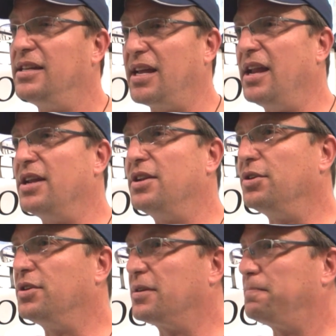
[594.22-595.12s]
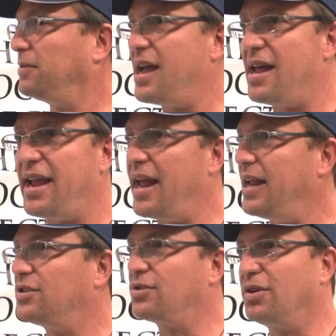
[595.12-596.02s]
intended to supplant
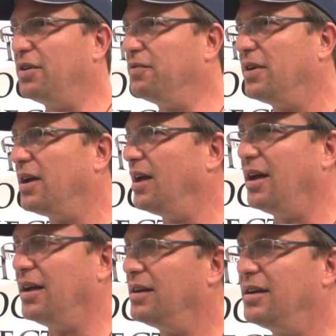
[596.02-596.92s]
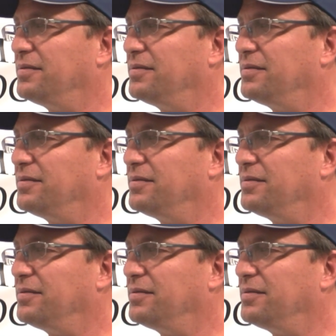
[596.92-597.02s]
any sort of uh,